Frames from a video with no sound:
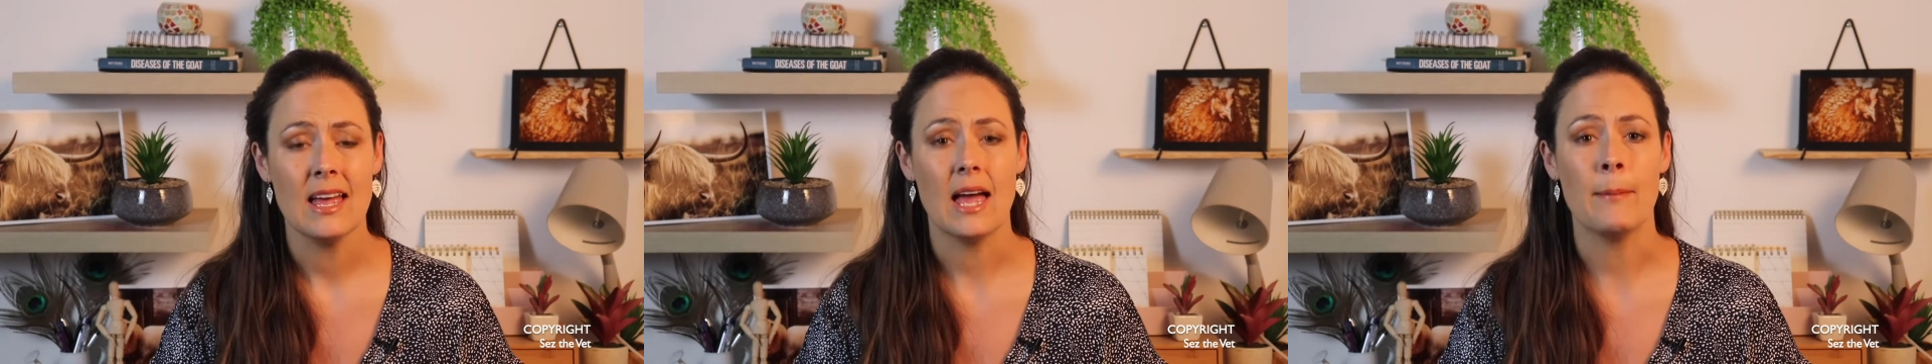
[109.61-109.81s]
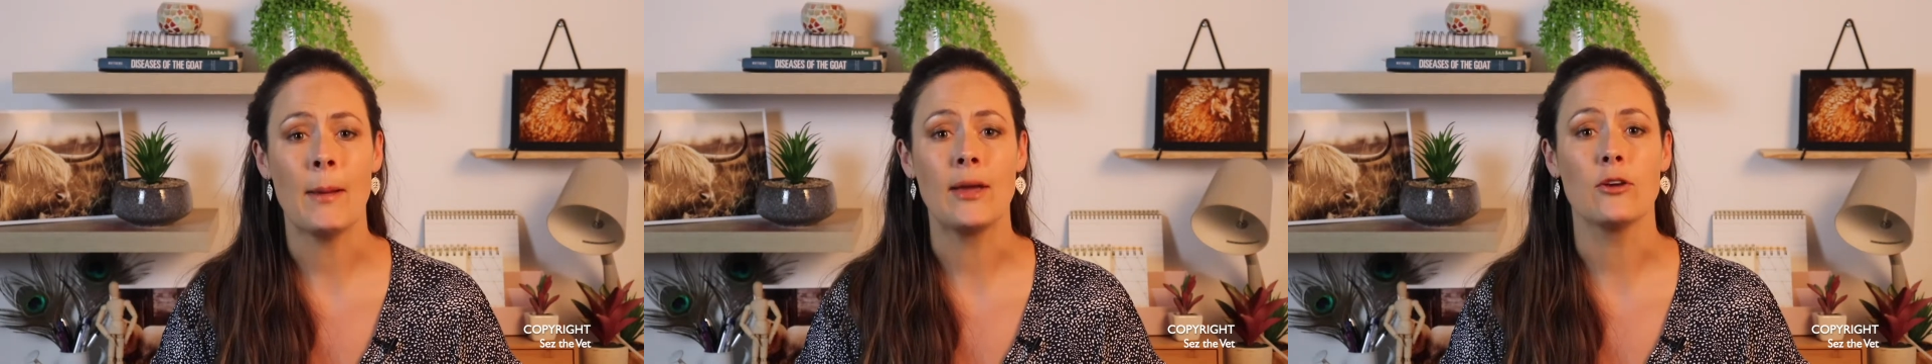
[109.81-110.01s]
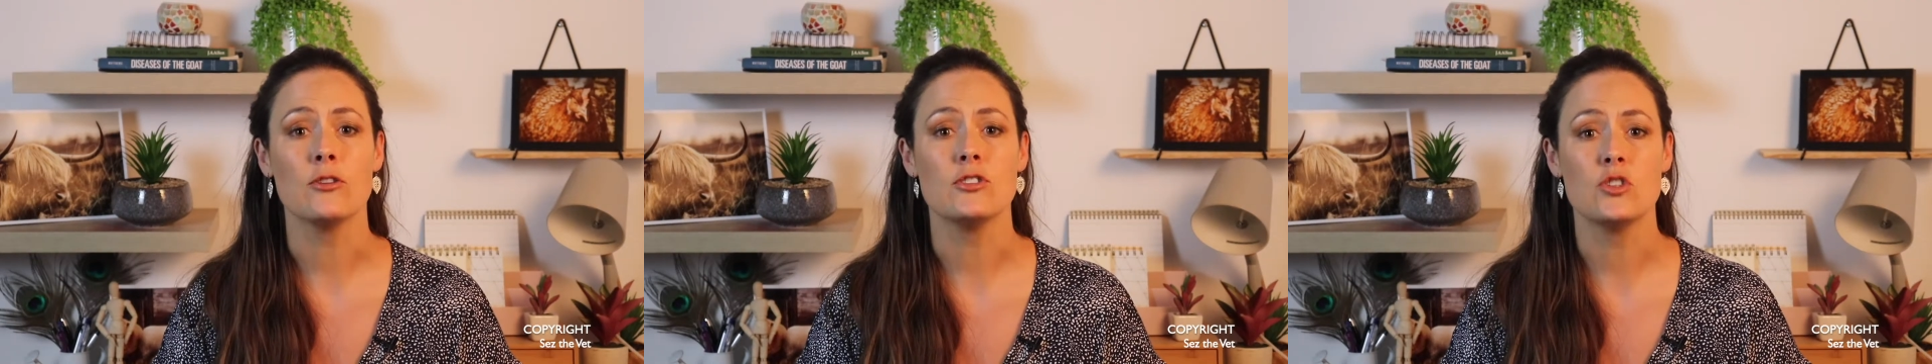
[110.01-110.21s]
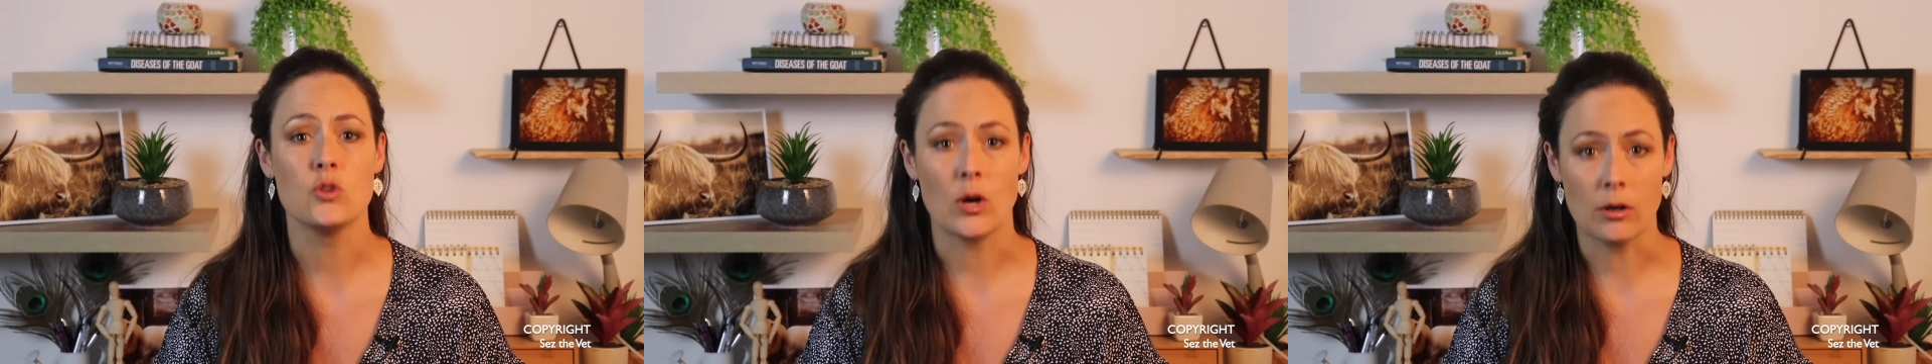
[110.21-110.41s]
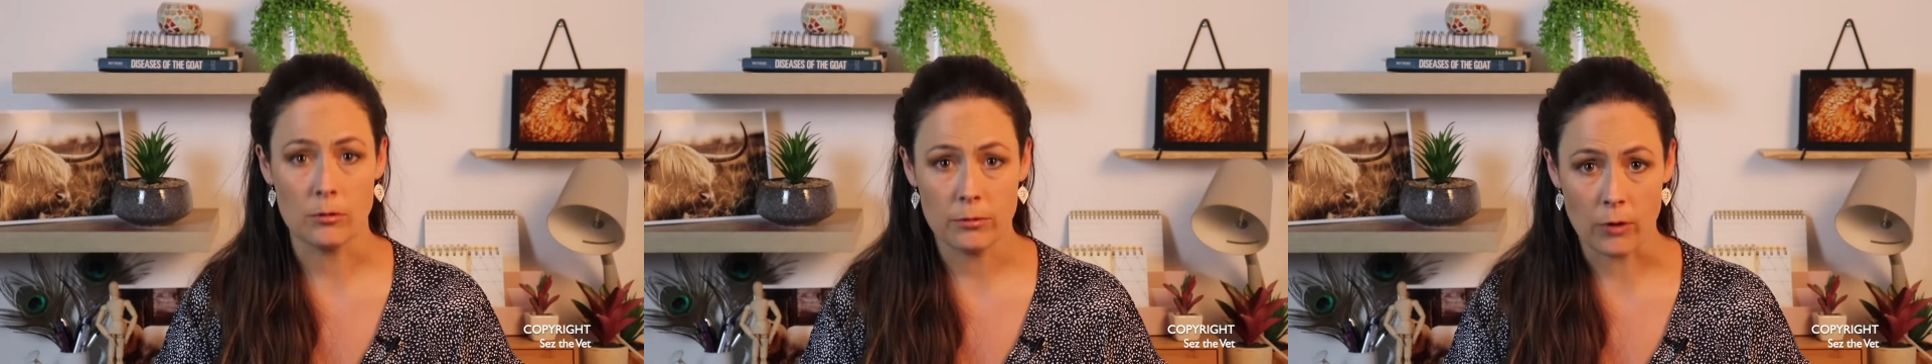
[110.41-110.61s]
and make her
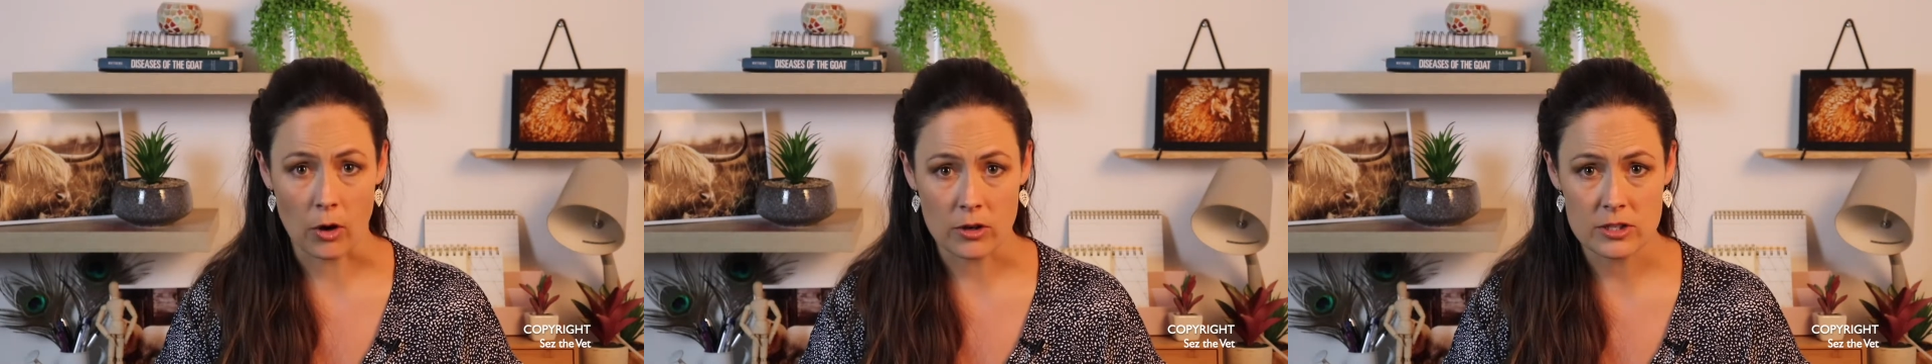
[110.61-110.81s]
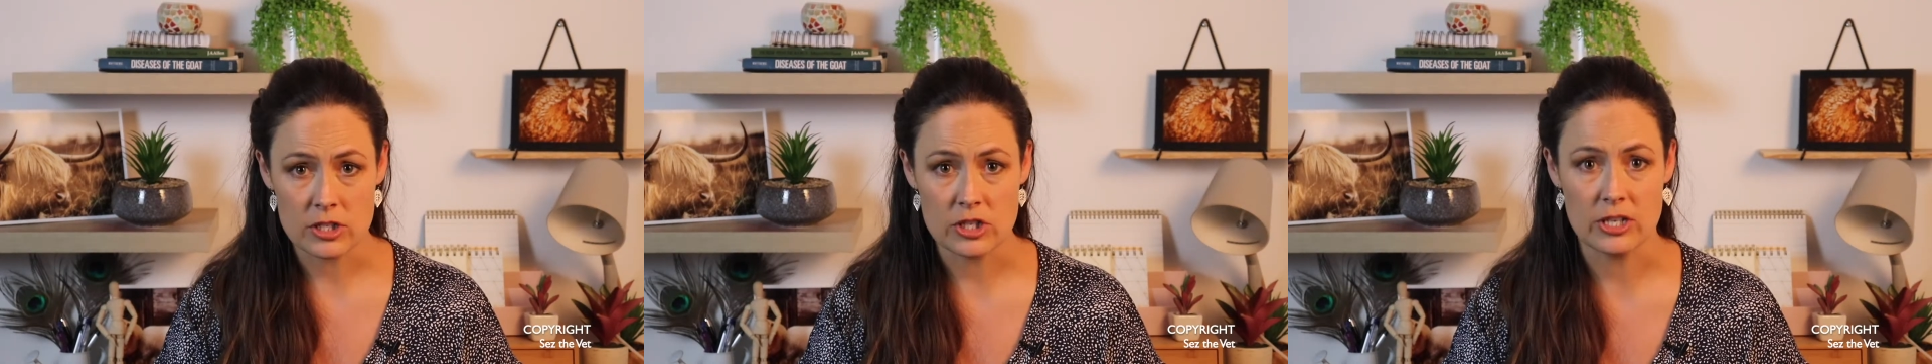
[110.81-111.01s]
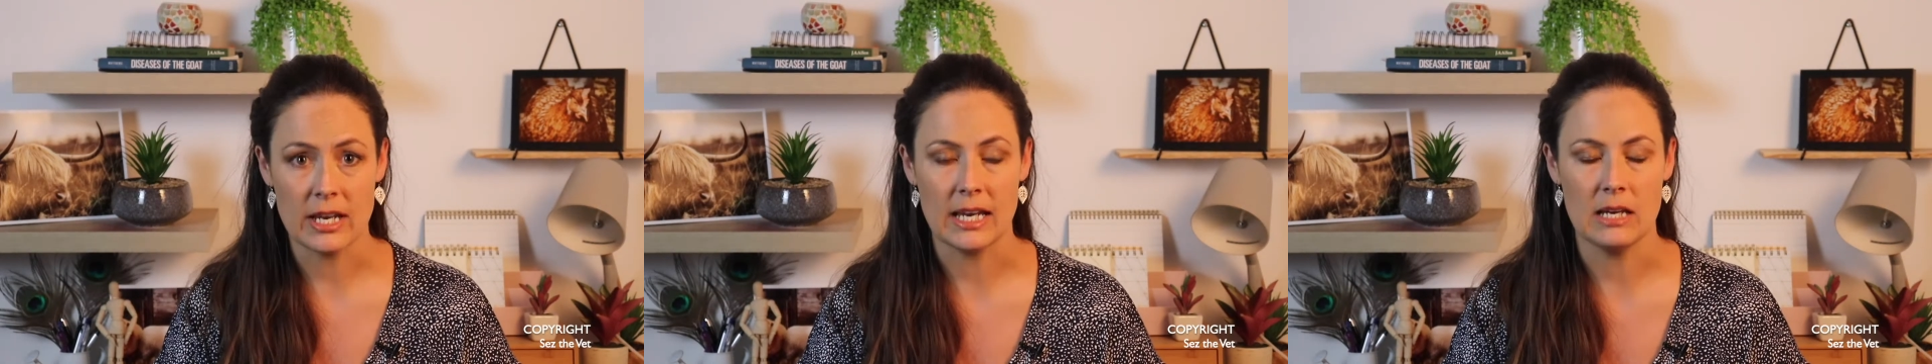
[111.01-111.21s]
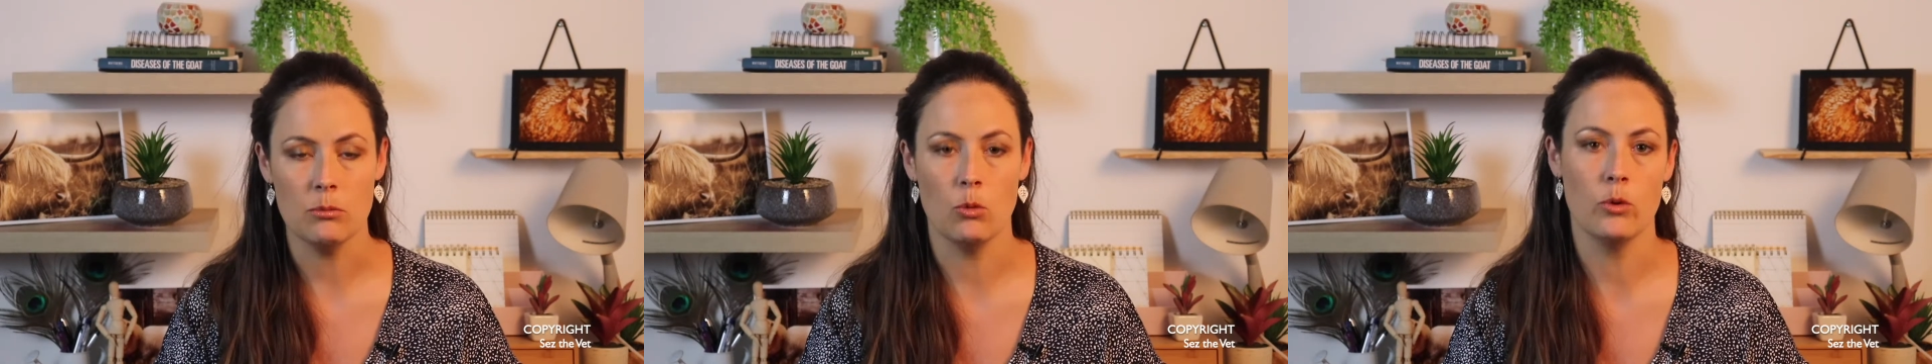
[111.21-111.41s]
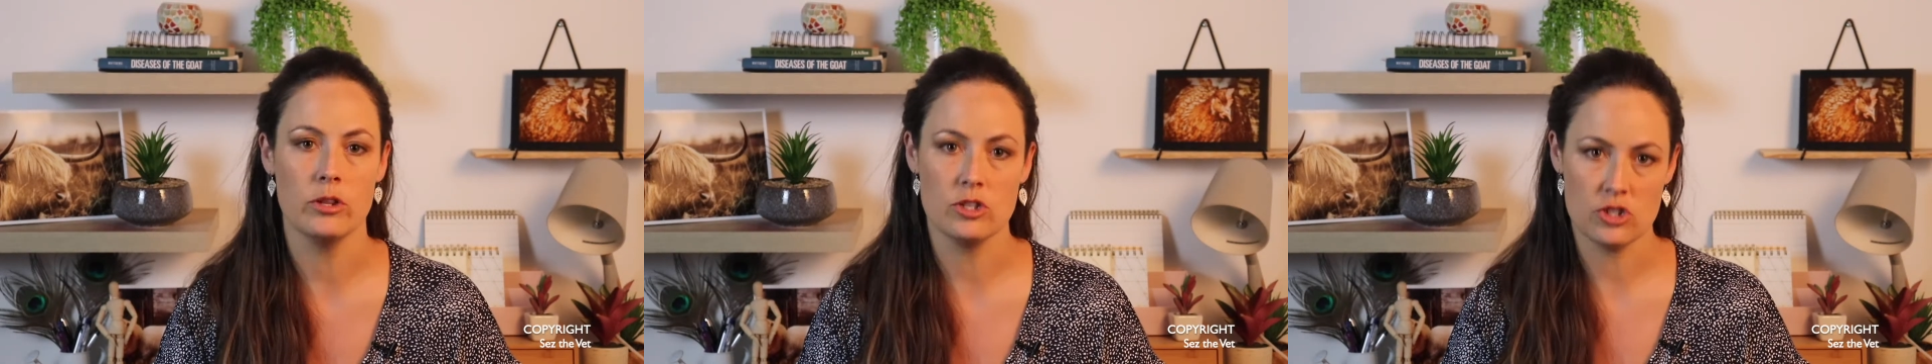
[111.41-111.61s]
struggle for oxygen any
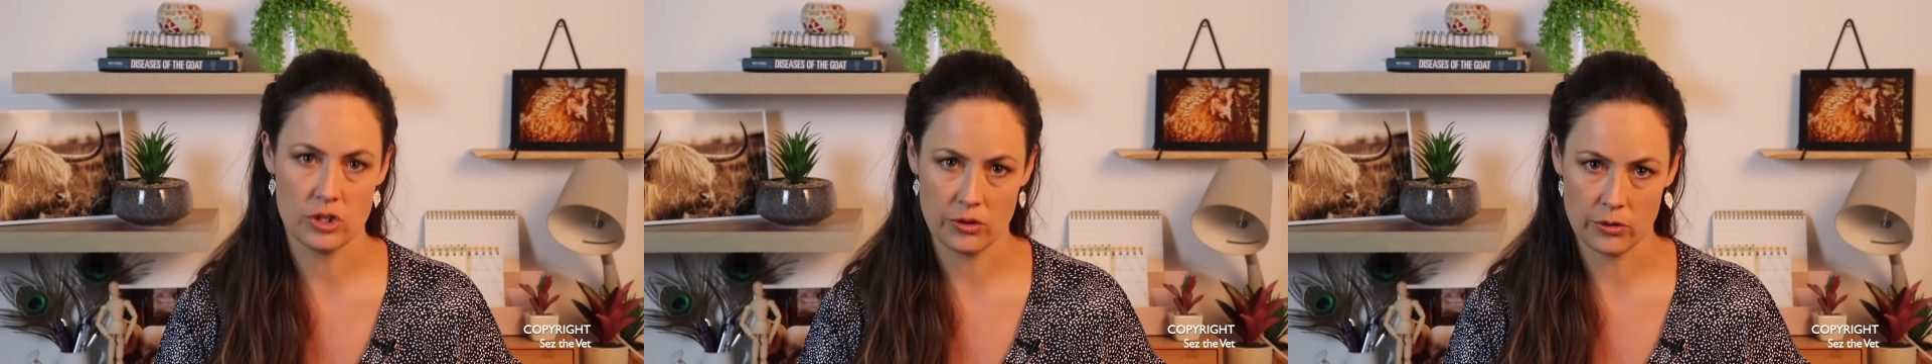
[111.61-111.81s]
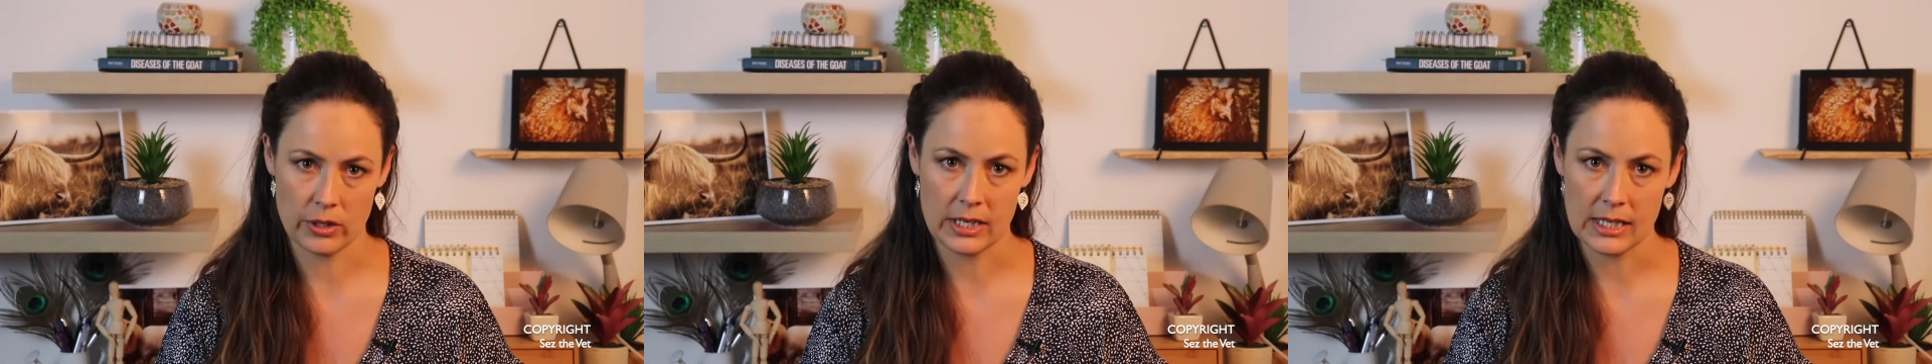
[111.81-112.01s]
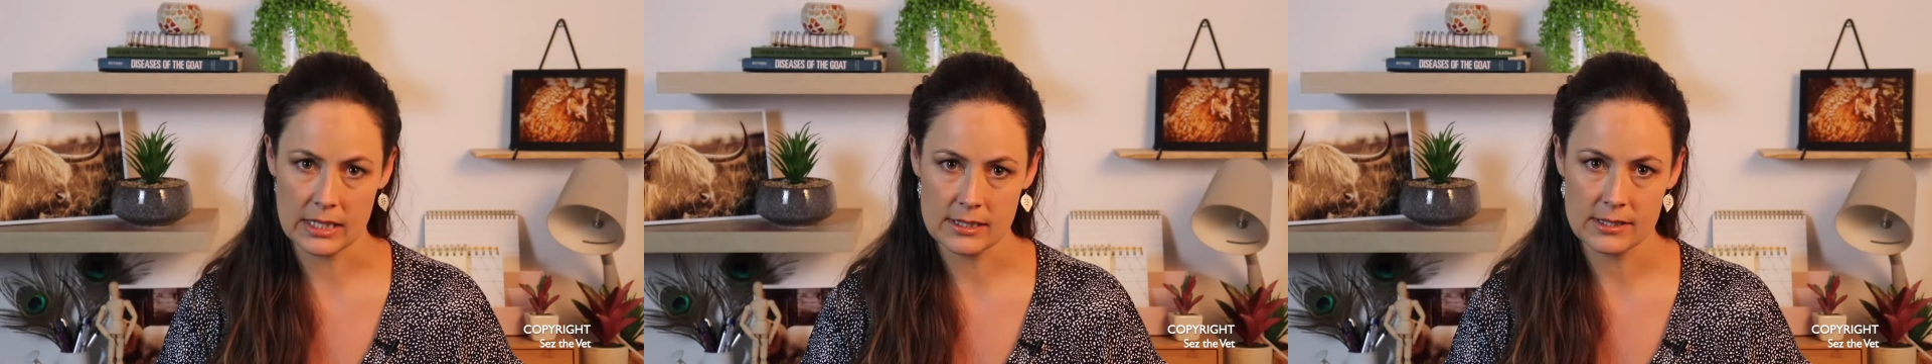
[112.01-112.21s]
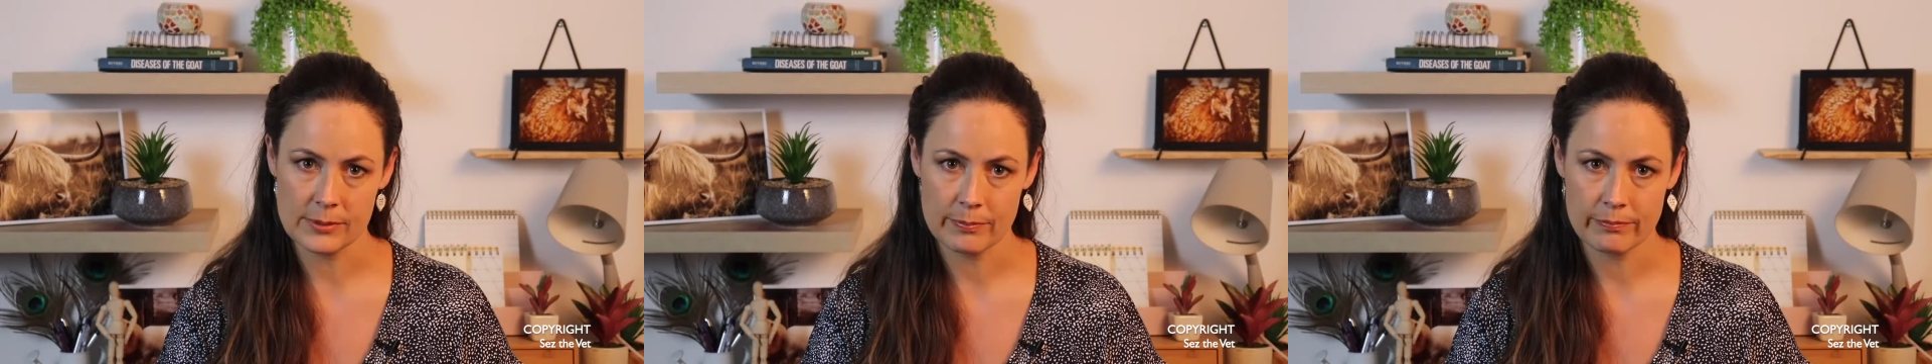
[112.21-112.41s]
more than she already is.